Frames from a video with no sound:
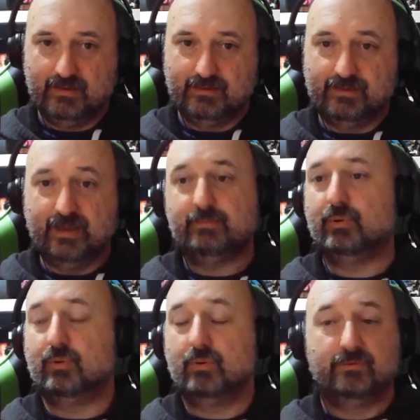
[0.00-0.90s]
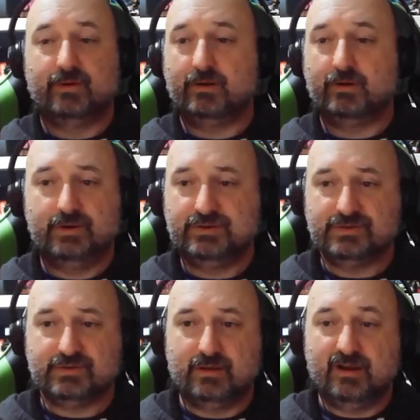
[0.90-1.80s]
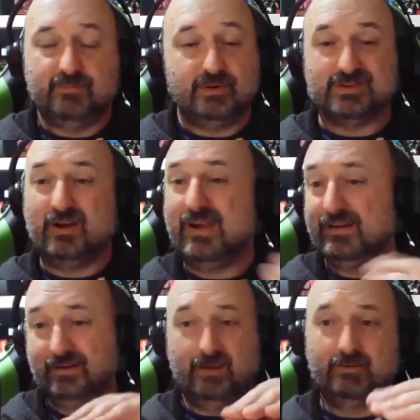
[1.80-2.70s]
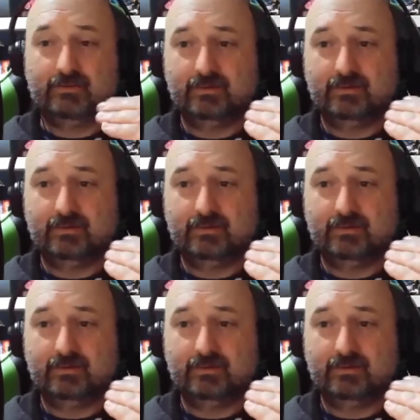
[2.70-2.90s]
they brought all of our creatures to life, because I had to go